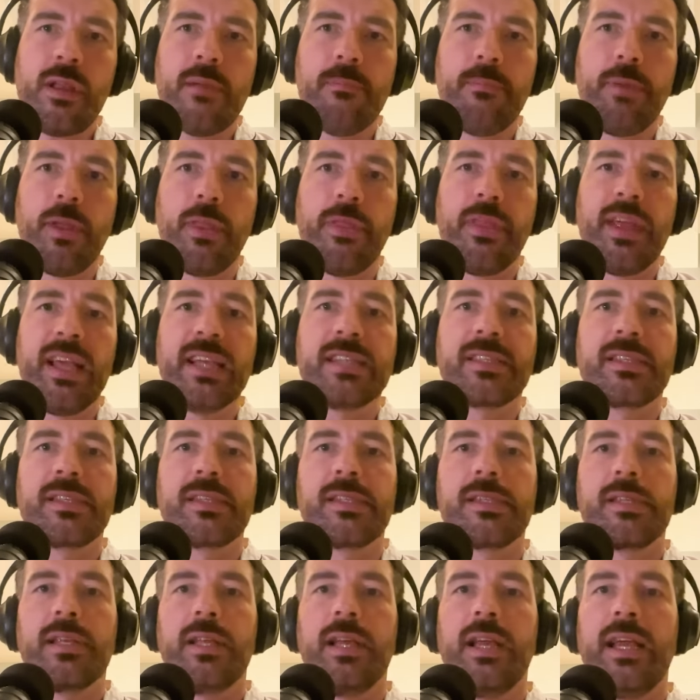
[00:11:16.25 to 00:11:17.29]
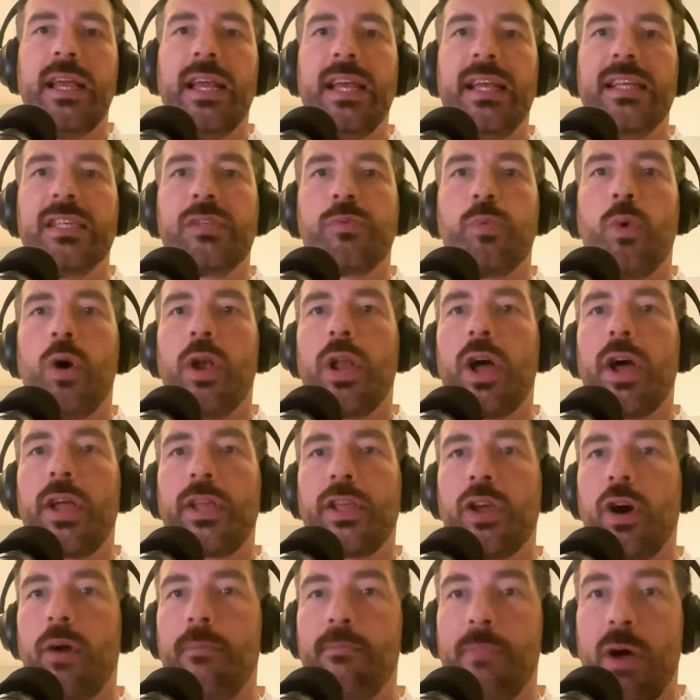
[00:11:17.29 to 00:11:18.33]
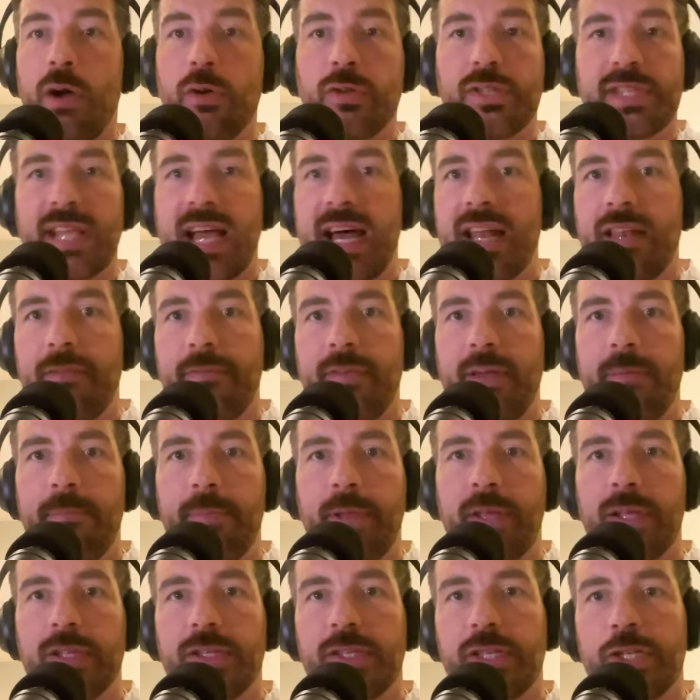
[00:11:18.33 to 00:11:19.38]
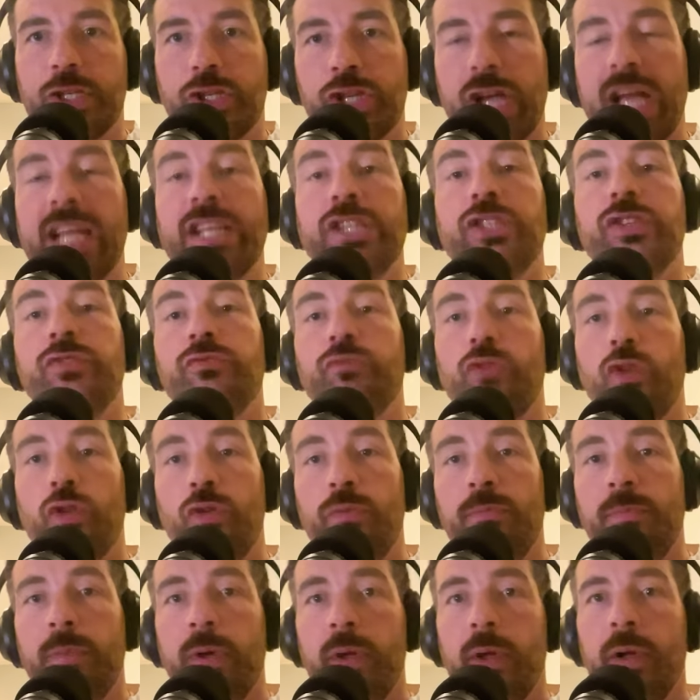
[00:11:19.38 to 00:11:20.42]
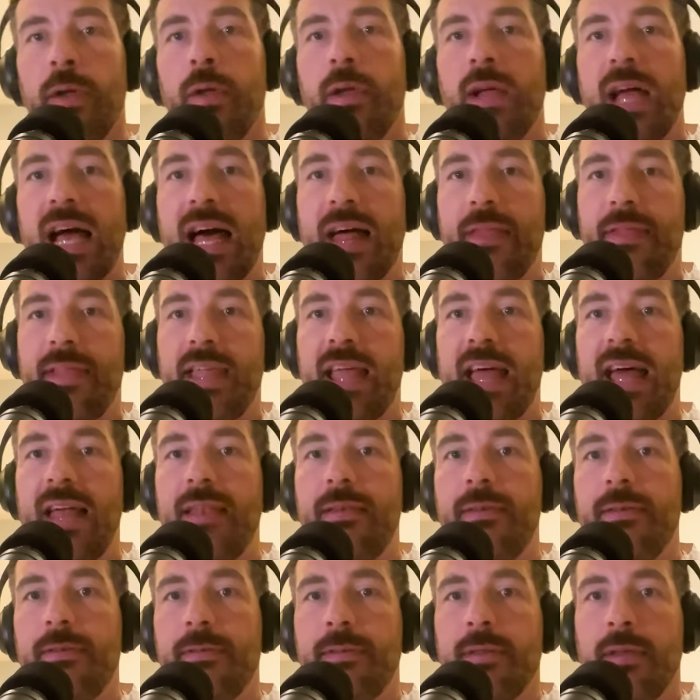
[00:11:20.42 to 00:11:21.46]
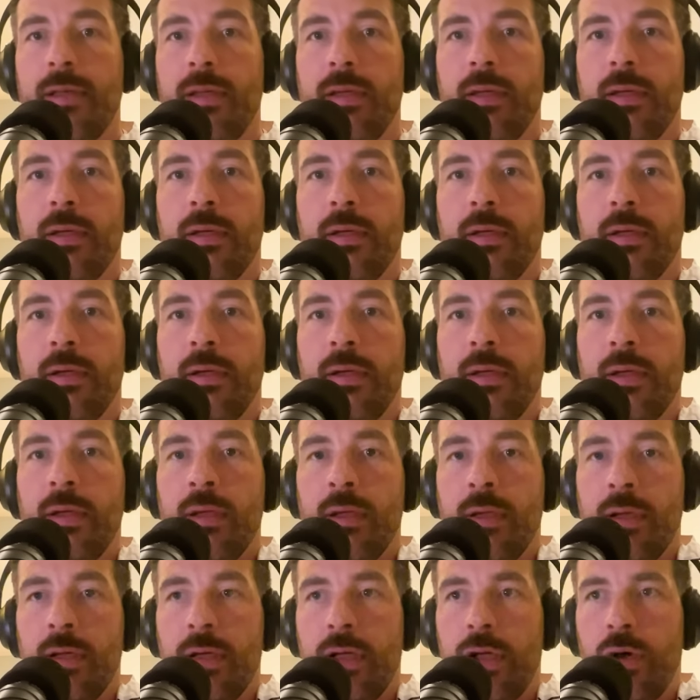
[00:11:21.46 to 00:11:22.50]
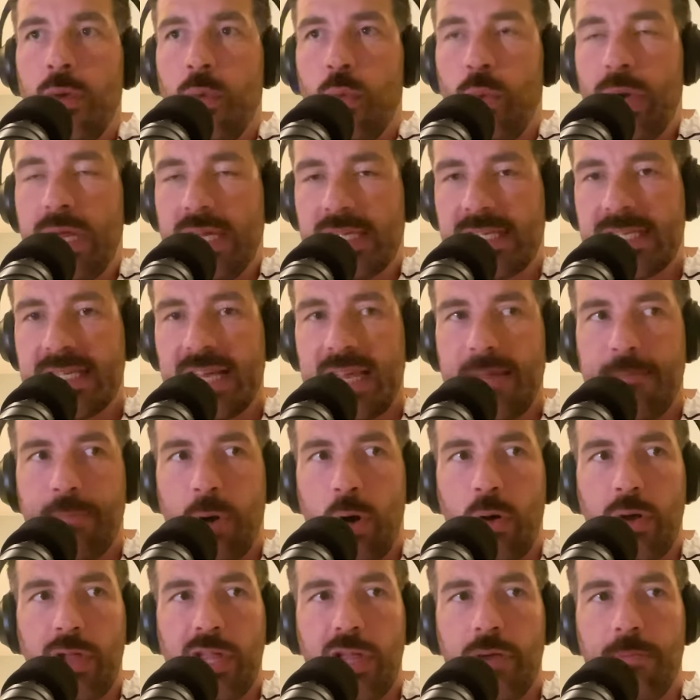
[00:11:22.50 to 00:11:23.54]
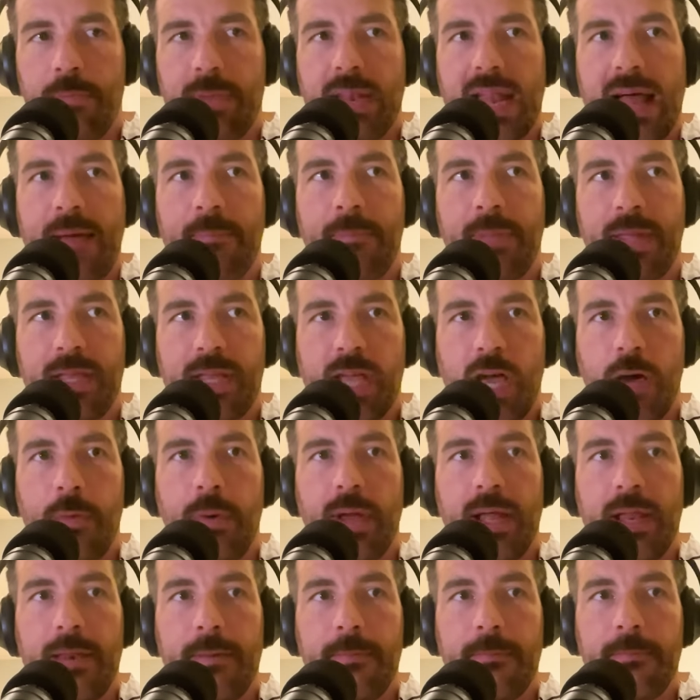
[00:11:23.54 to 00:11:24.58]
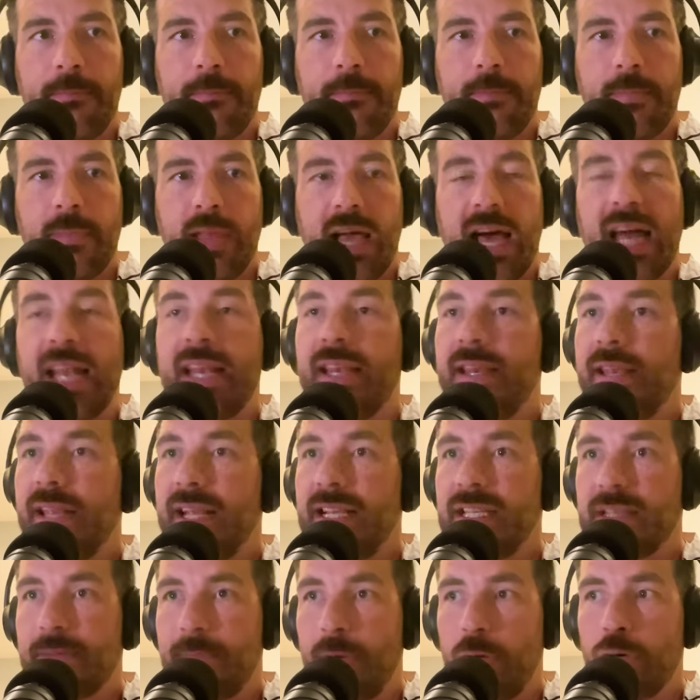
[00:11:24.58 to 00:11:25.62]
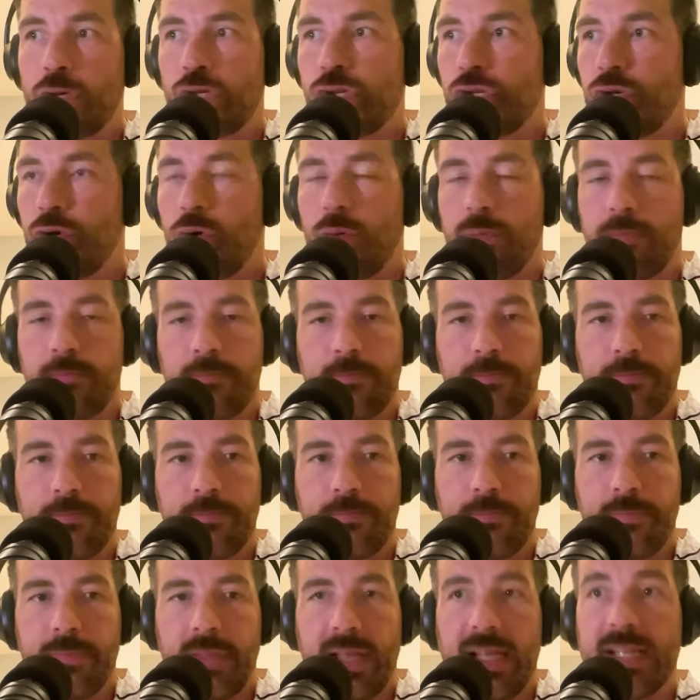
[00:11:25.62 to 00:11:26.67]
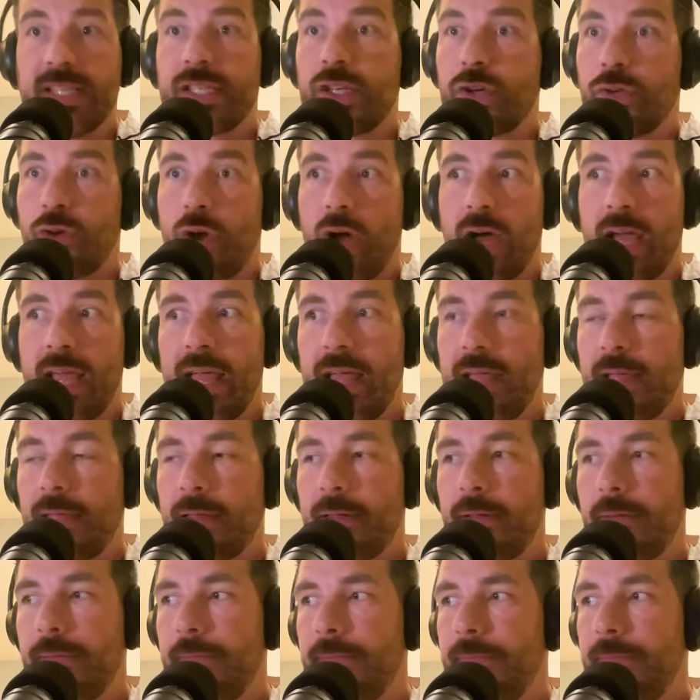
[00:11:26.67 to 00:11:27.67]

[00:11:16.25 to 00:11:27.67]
But this is what I got most out of it, because the changing room at the end, we see Bongi Mbonambi go in and he's emotional, he's crying,